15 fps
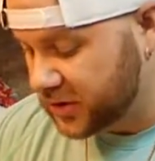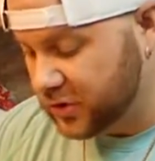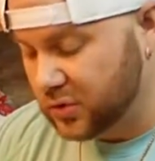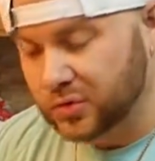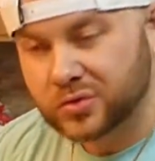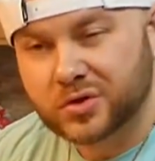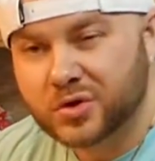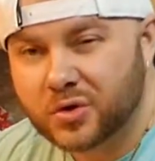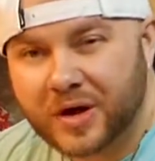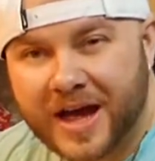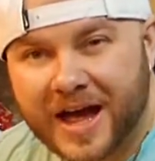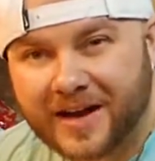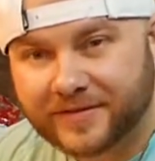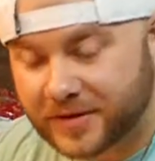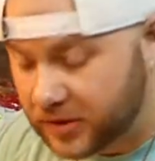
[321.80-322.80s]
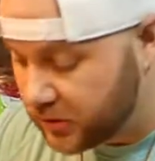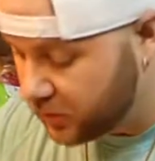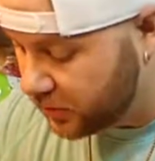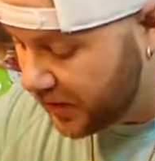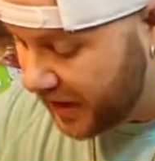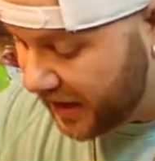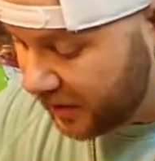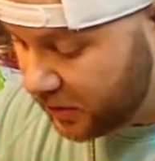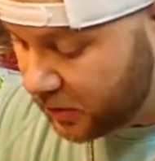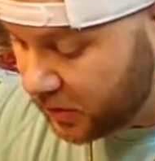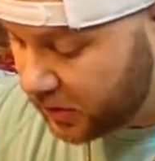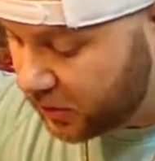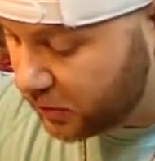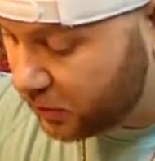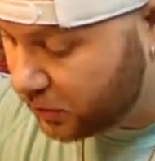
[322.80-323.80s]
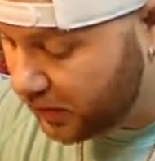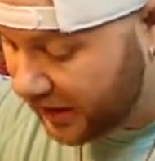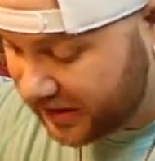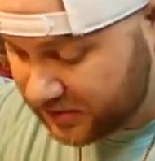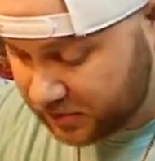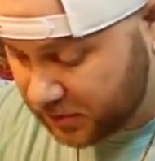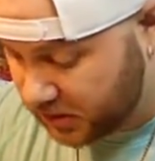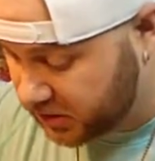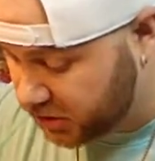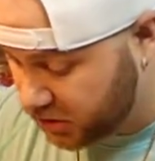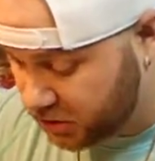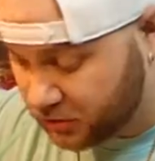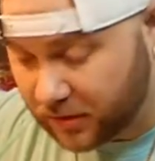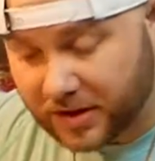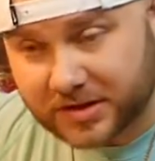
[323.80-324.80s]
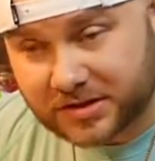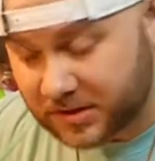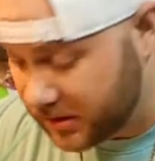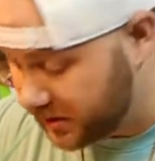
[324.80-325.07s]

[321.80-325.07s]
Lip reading: too. You don't have to do that. You can do as much crust or